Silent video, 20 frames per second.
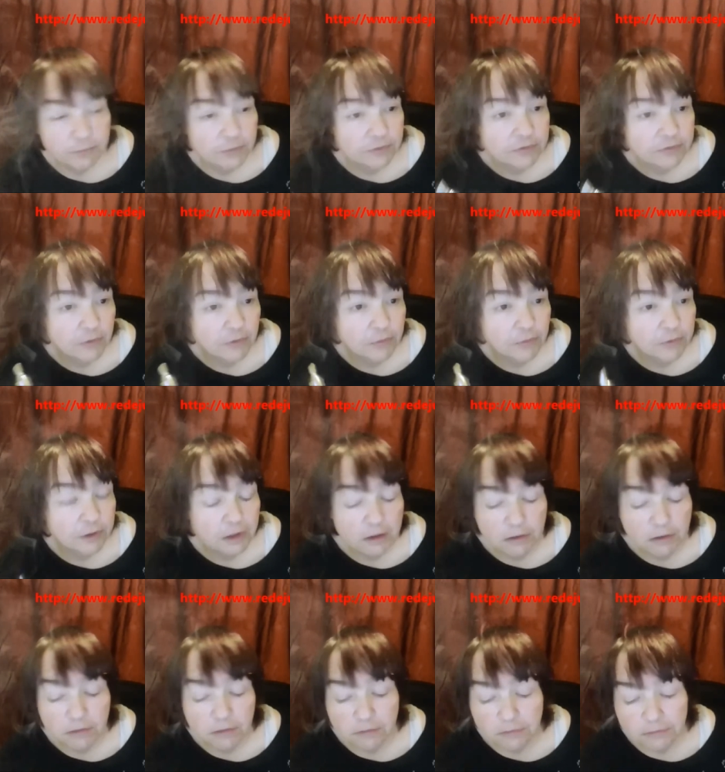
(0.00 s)
what's going
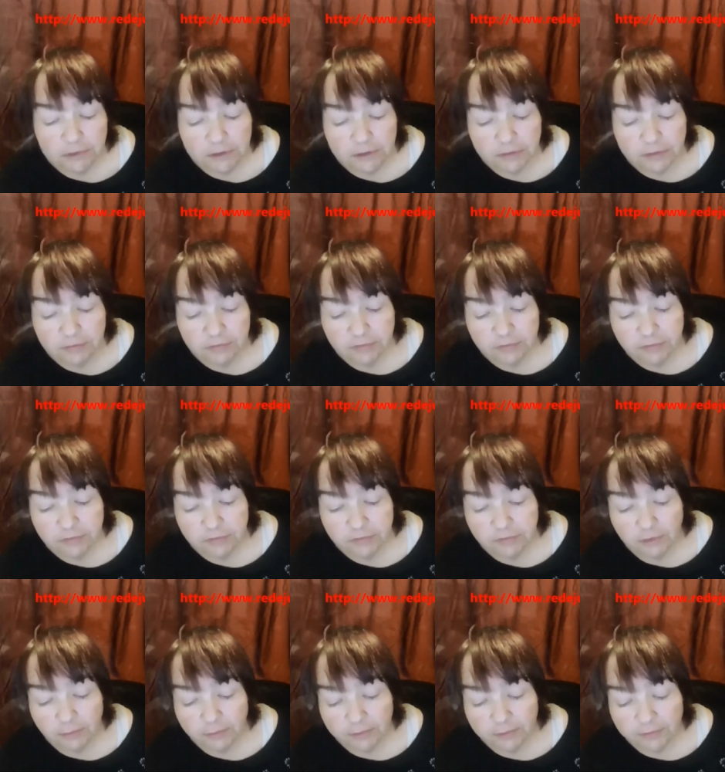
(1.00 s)
on. There's
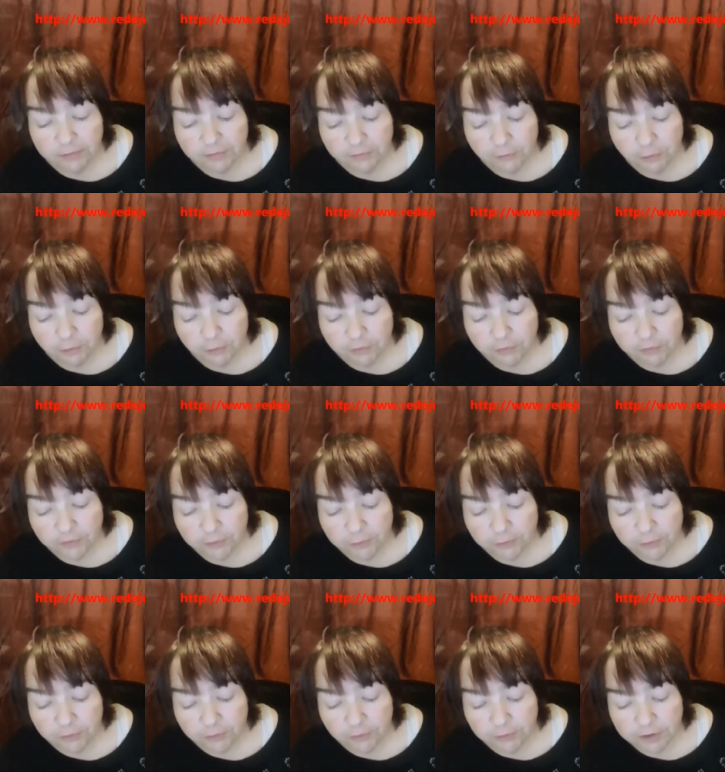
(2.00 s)
gonna be far and few
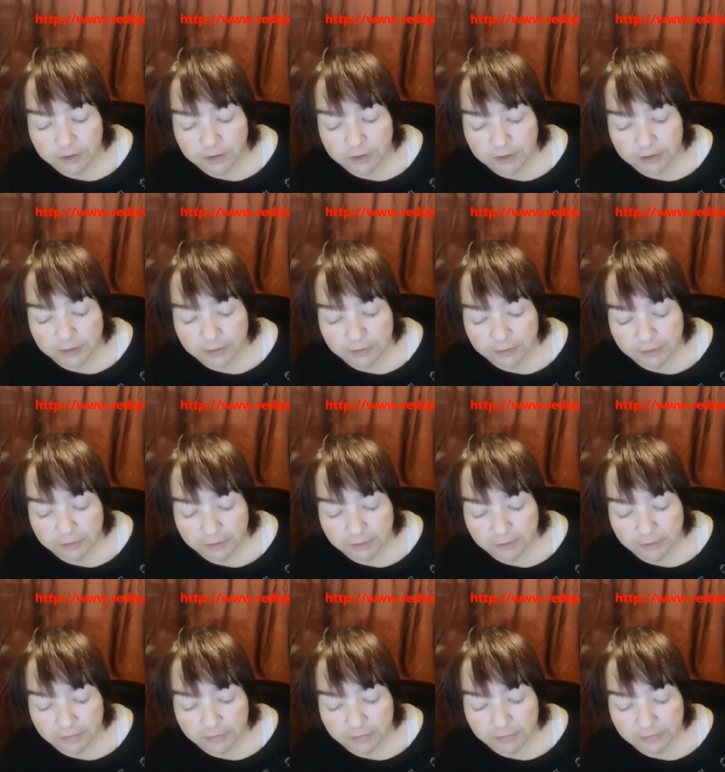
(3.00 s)
between
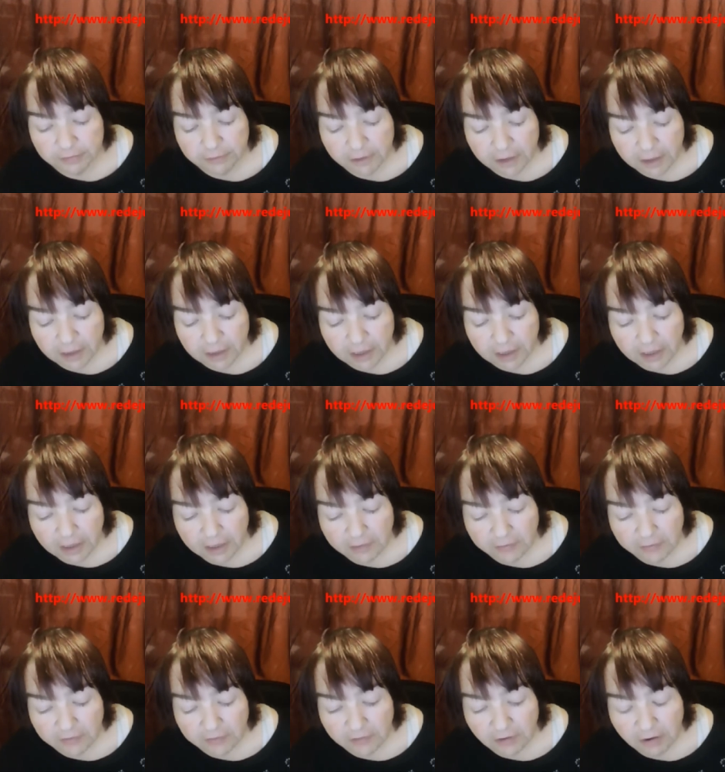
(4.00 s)
because
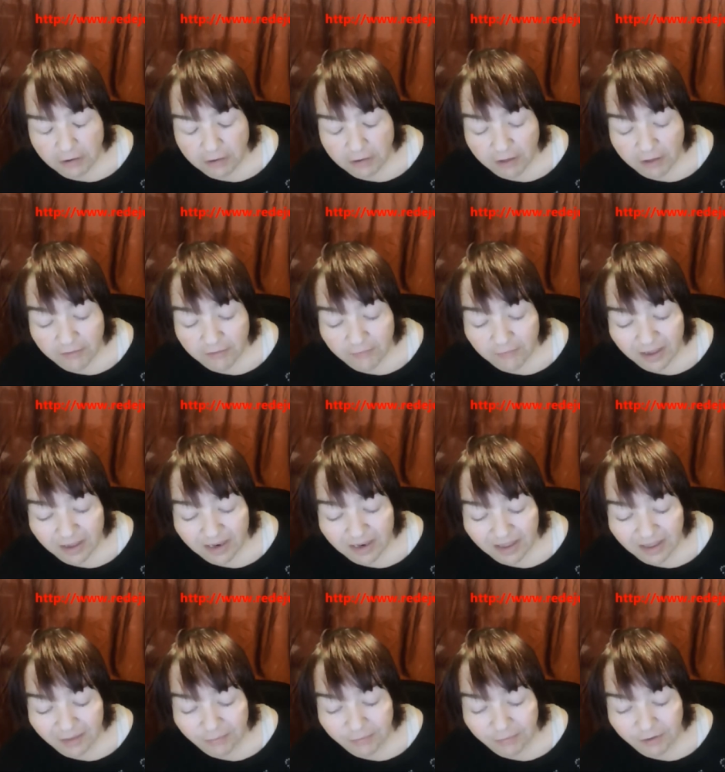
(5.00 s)
even though I'll have my
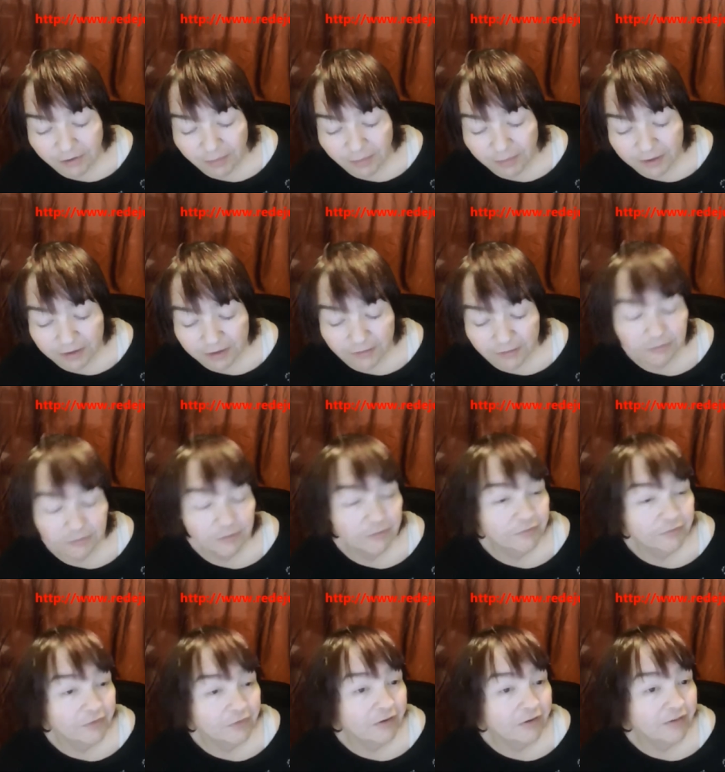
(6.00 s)
laptop, I don't know
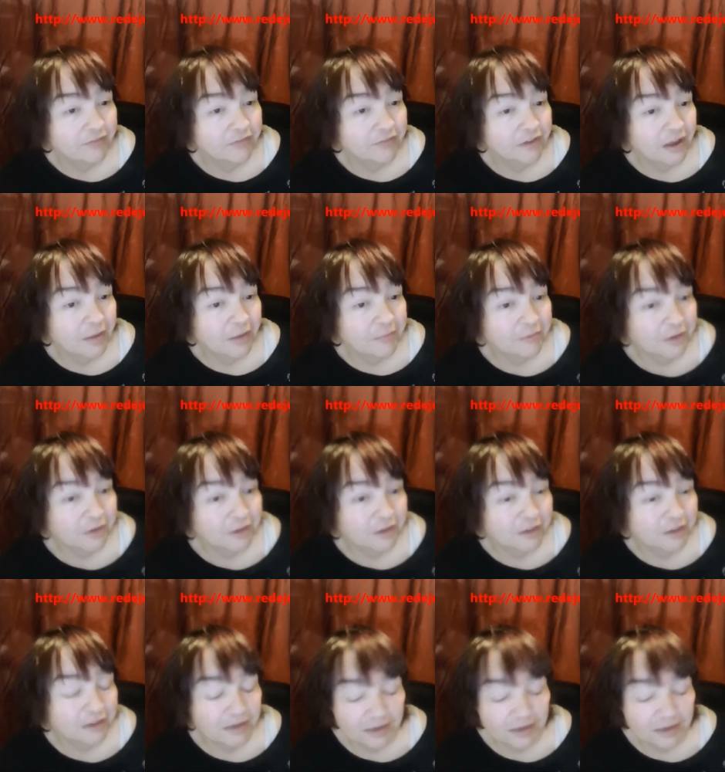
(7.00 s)
if I'll have time to cut